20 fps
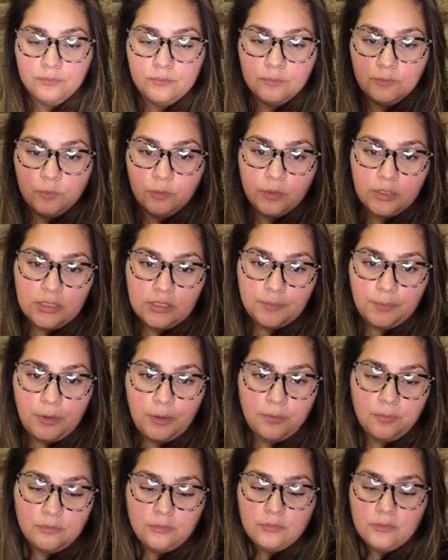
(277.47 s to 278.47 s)
wrist
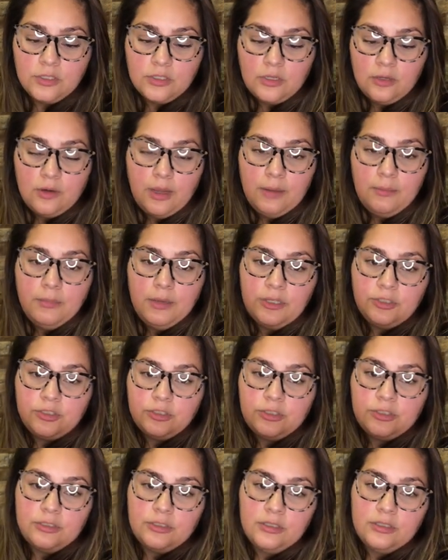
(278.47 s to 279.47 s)
bone, so I
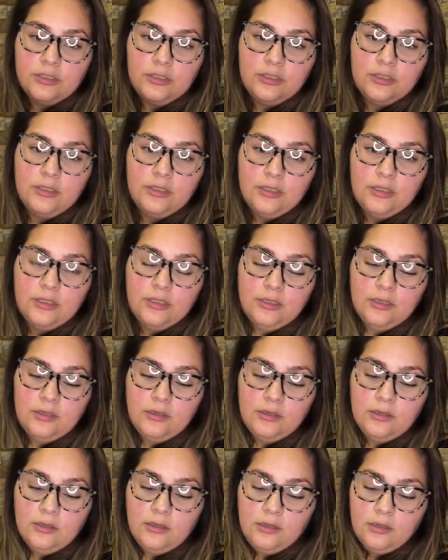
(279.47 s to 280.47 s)
measured,
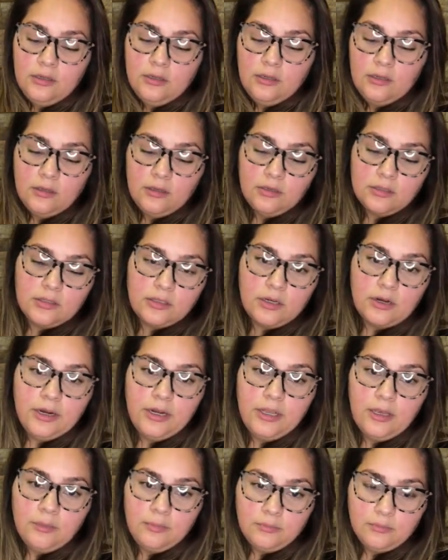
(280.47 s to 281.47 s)

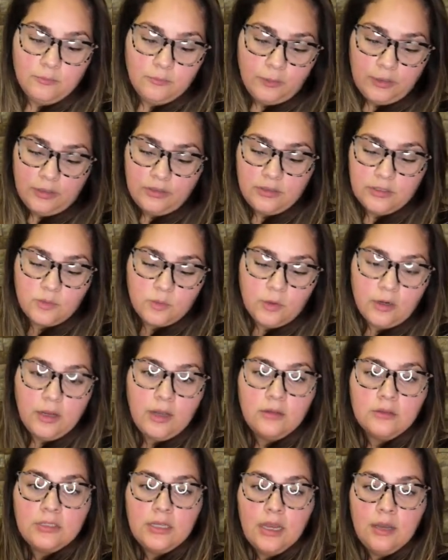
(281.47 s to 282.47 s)
sorry, I'm wearing this
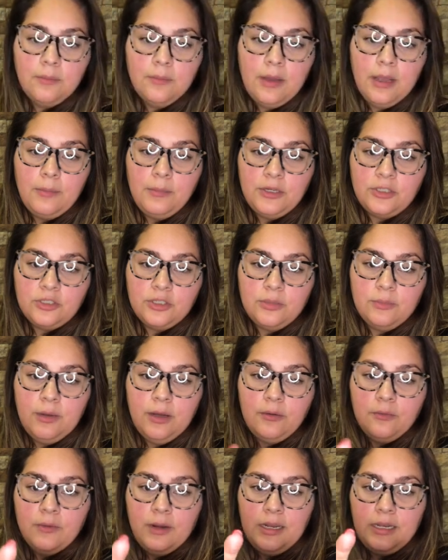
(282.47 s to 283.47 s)
workout top. I measured
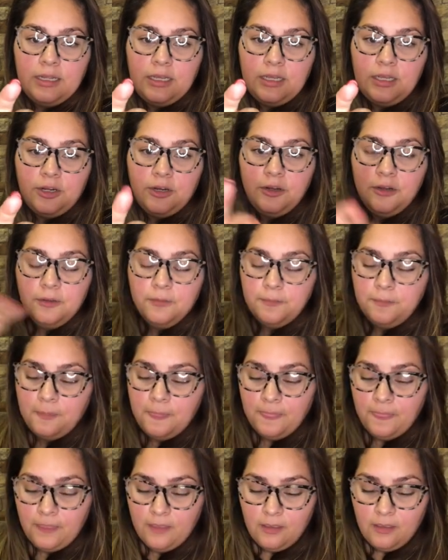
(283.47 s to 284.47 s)
about right here.
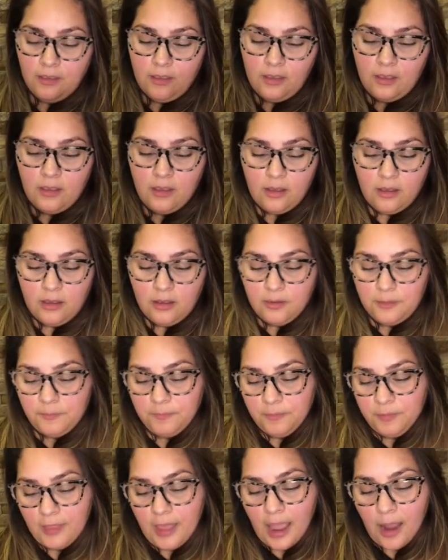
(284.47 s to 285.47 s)

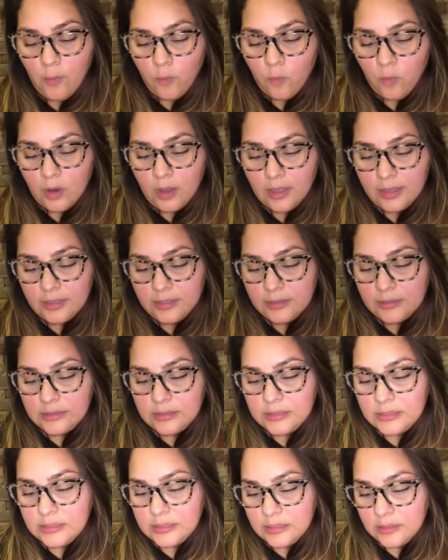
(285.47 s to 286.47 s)
That
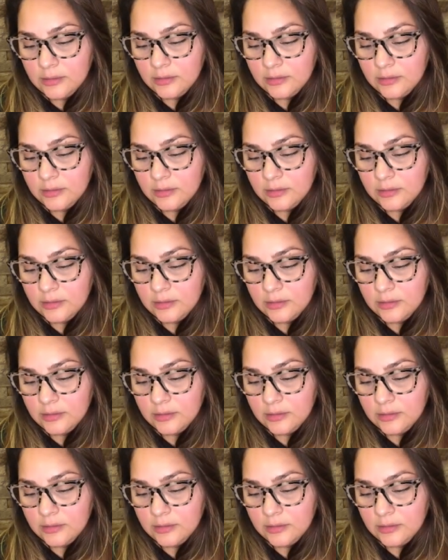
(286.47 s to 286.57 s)
was